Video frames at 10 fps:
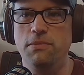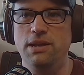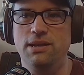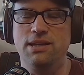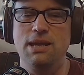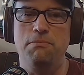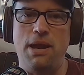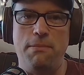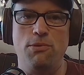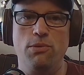and keep
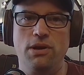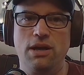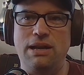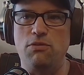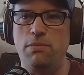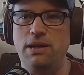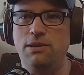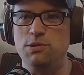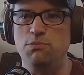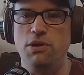paperwork on everybody
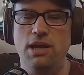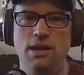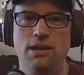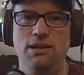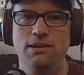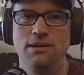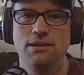that was bringing in